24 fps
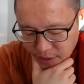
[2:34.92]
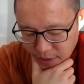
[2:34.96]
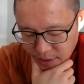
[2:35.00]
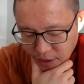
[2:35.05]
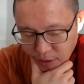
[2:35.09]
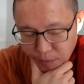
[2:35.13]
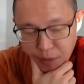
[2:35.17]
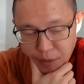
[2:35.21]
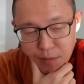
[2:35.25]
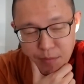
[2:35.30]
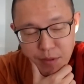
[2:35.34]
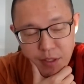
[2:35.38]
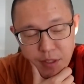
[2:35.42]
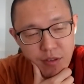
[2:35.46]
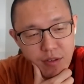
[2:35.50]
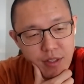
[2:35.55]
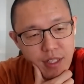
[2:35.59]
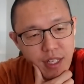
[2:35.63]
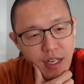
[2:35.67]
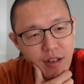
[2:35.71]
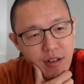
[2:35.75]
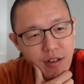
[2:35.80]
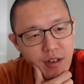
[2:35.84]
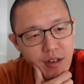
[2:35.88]
Or maybe you
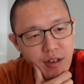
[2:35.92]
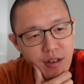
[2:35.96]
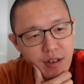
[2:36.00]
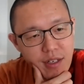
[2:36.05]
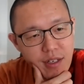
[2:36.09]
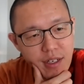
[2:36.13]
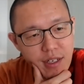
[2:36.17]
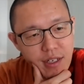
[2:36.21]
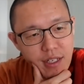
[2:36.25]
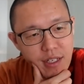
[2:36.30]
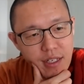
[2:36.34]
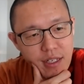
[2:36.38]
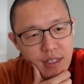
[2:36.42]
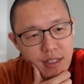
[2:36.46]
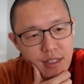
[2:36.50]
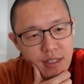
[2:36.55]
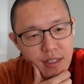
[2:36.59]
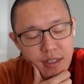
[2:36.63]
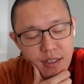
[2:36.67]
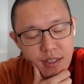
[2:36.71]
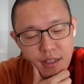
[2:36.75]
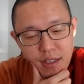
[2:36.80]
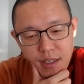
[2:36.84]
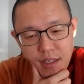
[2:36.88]
tell your colleague,
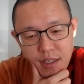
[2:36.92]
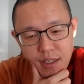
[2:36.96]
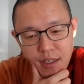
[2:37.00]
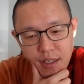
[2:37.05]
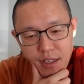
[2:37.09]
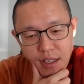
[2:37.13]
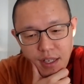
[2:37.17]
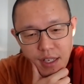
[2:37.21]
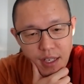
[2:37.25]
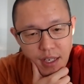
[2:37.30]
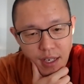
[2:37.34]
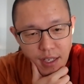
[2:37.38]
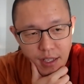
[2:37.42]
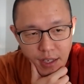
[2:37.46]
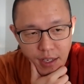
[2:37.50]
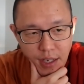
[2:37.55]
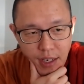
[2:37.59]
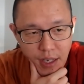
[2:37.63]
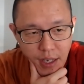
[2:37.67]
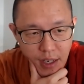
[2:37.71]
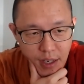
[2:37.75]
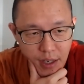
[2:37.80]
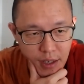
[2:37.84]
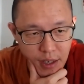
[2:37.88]
I
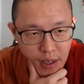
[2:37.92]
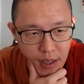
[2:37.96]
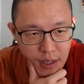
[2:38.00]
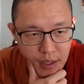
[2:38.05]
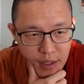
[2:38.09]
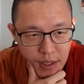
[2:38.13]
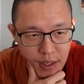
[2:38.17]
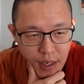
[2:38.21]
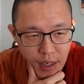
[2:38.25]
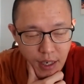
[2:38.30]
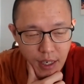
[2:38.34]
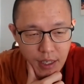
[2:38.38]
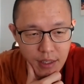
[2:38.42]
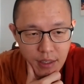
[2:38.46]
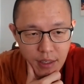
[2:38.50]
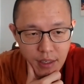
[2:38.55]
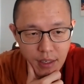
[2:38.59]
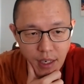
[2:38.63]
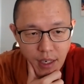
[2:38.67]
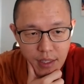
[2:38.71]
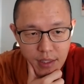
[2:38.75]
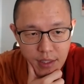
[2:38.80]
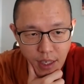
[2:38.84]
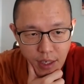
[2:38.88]

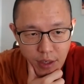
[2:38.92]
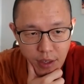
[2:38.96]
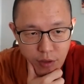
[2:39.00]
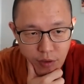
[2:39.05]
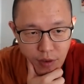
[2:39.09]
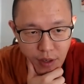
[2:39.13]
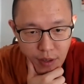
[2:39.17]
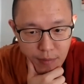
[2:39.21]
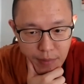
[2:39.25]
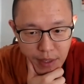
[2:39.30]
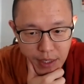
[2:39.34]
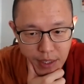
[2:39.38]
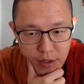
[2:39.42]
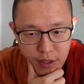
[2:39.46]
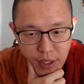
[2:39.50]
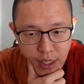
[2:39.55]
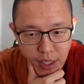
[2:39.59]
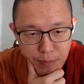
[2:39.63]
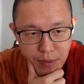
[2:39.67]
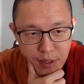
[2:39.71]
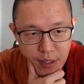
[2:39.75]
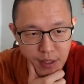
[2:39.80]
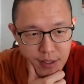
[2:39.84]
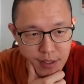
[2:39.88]
tell you, but you
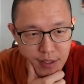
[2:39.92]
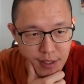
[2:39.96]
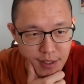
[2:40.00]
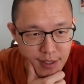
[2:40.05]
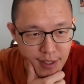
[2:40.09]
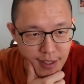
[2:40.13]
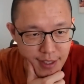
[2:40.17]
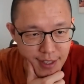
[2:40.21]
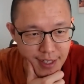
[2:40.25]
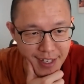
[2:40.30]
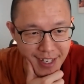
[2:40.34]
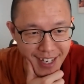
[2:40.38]
keep it a secret.